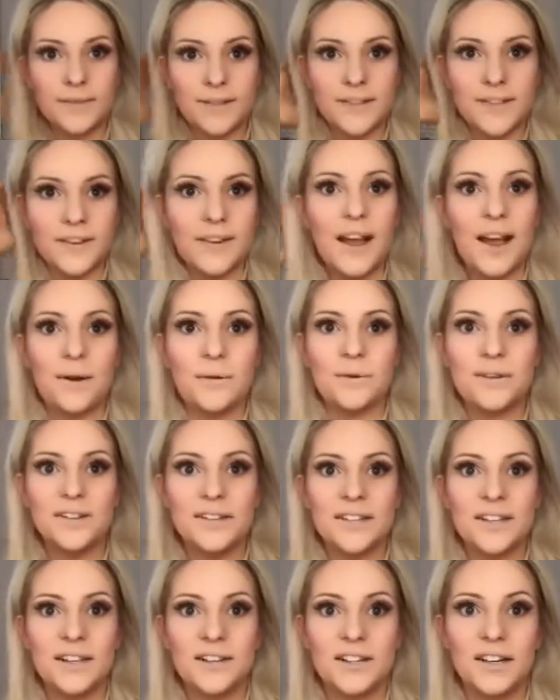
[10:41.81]
So yeah,
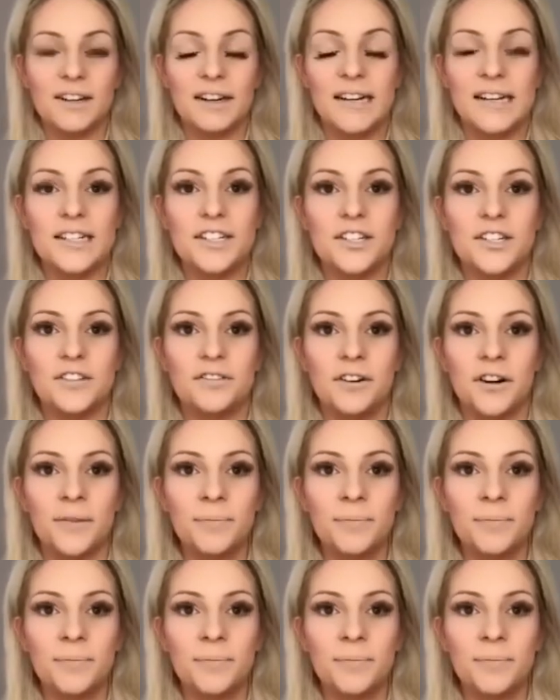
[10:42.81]
once those eyelashes are